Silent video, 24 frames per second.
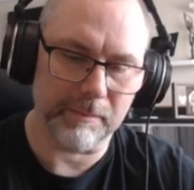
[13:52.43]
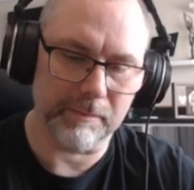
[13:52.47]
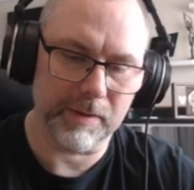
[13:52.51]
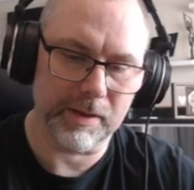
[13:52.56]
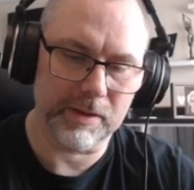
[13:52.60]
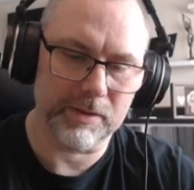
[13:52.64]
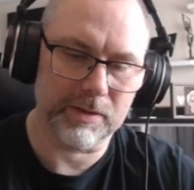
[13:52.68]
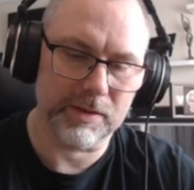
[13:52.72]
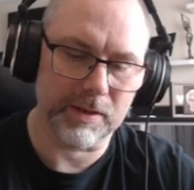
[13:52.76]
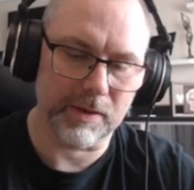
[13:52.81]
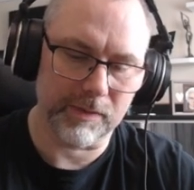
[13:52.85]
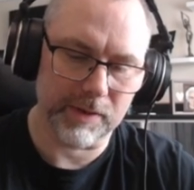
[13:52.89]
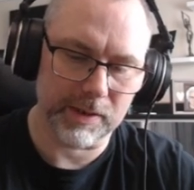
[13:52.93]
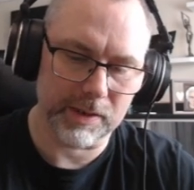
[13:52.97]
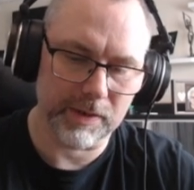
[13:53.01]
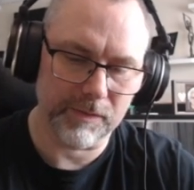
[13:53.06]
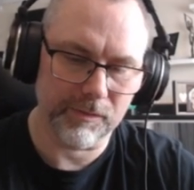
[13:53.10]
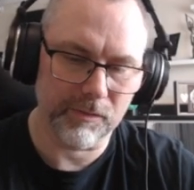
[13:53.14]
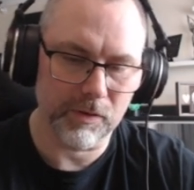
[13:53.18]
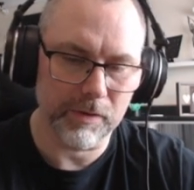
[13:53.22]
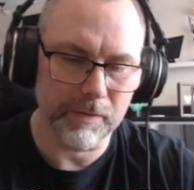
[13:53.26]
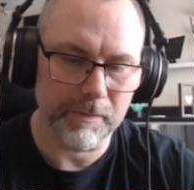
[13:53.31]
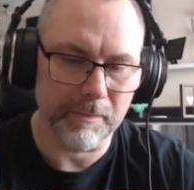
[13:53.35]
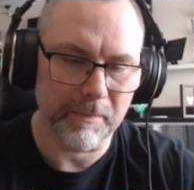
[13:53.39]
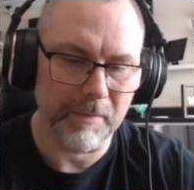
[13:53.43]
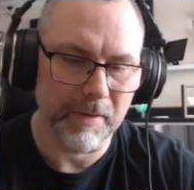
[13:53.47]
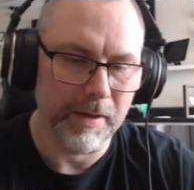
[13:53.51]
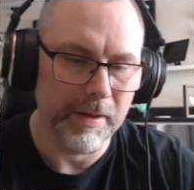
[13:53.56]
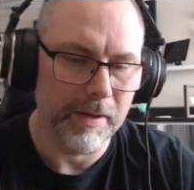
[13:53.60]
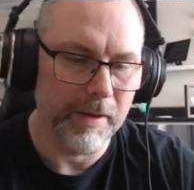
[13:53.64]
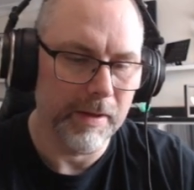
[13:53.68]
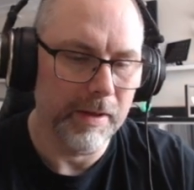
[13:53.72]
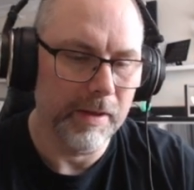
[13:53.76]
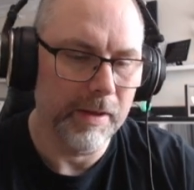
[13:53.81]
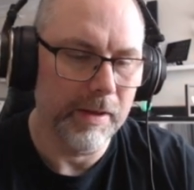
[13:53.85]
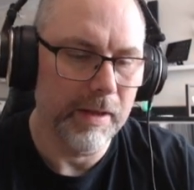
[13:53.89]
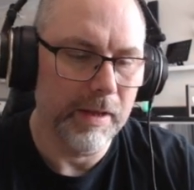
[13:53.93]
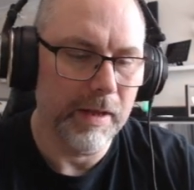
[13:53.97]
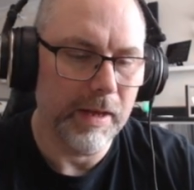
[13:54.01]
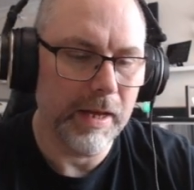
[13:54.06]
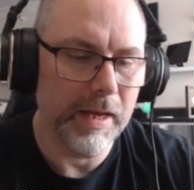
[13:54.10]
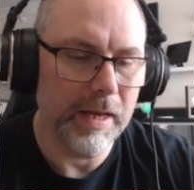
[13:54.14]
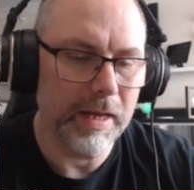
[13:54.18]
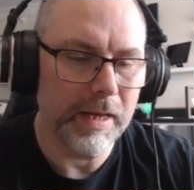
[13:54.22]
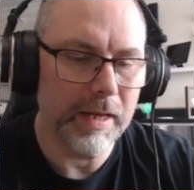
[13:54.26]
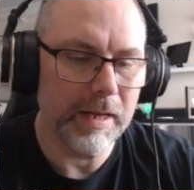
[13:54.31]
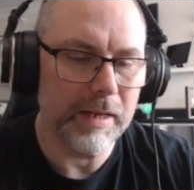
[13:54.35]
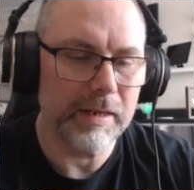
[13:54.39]
That's something different.
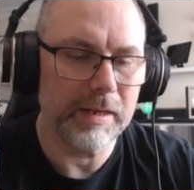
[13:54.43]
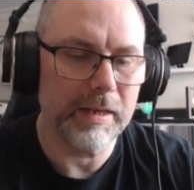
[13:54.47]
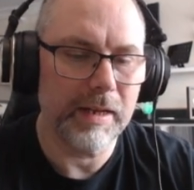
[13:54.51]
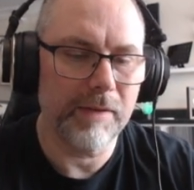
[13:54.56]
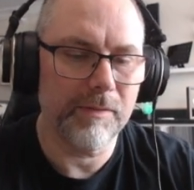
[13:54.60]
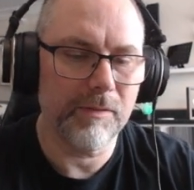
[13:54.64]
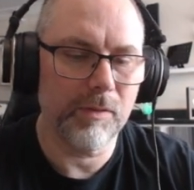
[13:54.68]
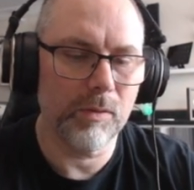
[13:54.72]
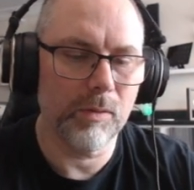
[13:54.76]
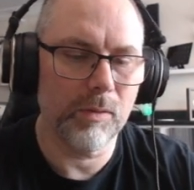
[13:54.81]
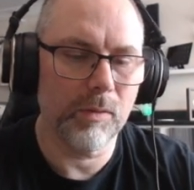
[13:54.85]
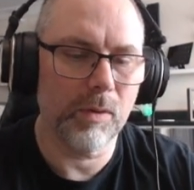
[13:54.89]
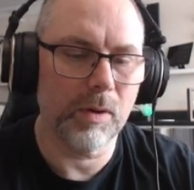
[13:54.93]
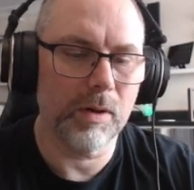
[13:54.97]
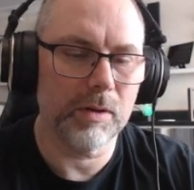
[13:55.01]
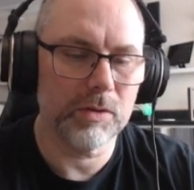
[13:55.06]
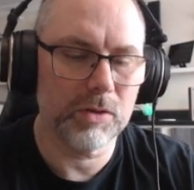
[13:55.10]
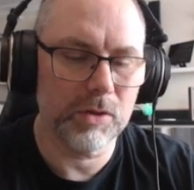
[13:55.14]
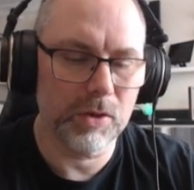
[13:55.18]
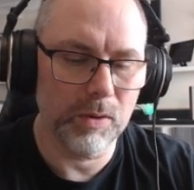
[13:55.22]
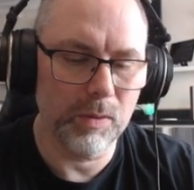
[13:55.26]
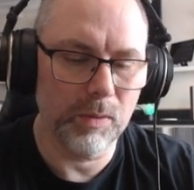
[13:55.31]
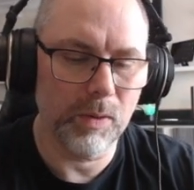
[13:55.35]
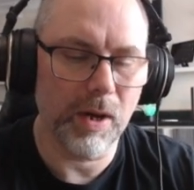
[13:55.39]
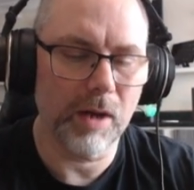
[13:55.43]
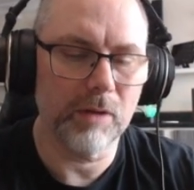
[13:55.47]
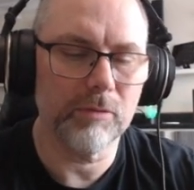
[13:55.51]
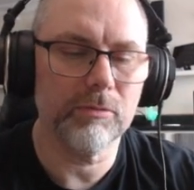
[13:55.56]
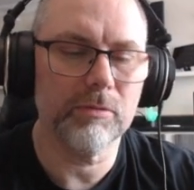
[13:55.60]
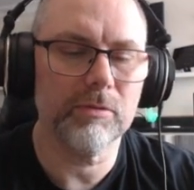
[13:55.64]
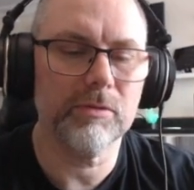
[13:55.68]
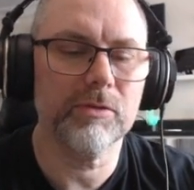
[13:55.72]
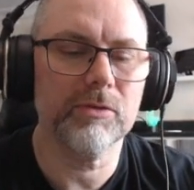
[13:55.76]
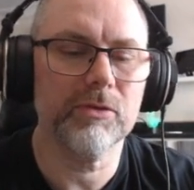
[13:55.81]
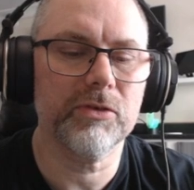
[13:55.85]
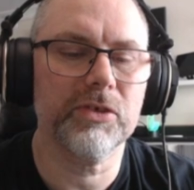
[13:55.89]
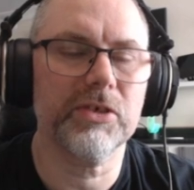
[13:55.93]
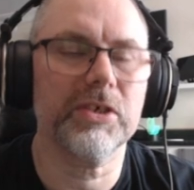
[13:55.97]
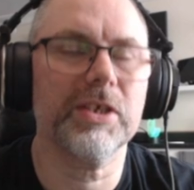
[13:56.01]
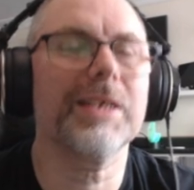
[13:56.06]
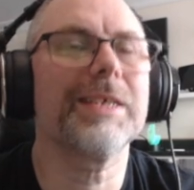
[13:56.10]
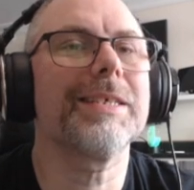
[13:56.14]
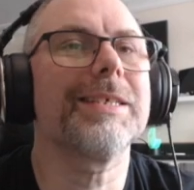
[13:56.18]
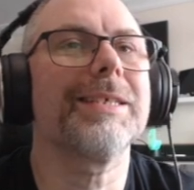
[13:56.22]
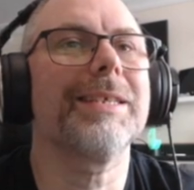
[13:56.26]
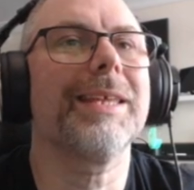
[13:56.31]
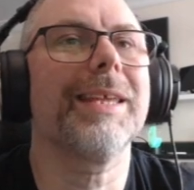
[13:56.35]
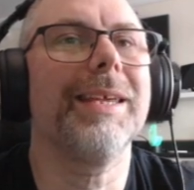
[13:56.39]
Uh, level two hundred
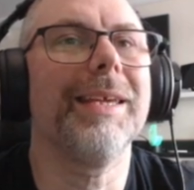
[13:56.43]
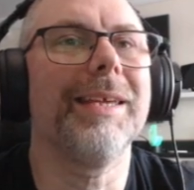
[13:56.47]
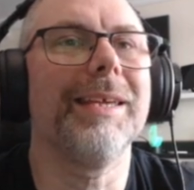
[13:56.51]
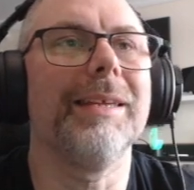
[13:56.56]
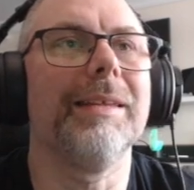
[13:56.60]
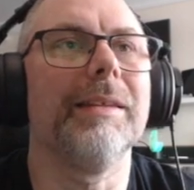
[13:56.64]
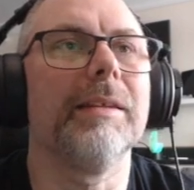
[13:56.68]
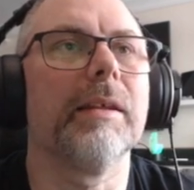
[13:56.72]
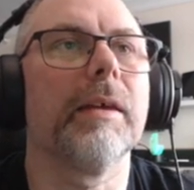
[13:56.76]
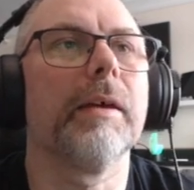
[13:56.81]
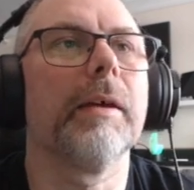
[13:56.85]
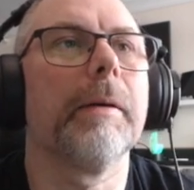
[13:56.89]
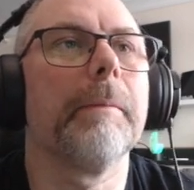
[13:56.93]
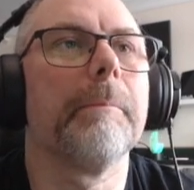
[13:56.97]
sixteen.